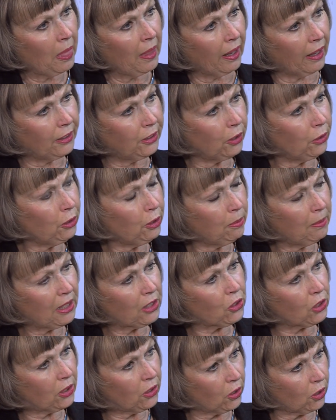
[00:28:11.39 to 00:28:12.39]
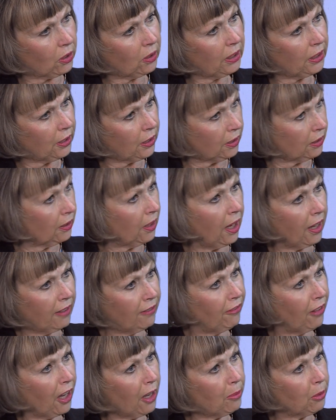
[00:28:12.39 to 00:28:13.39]
I know you mentioned earlier high
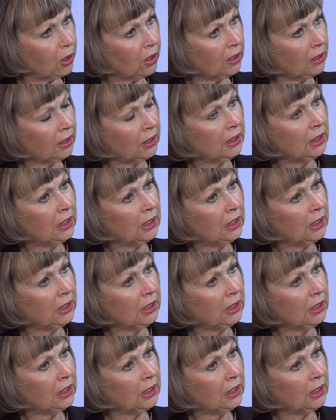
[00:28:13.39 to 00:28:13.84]
fiber.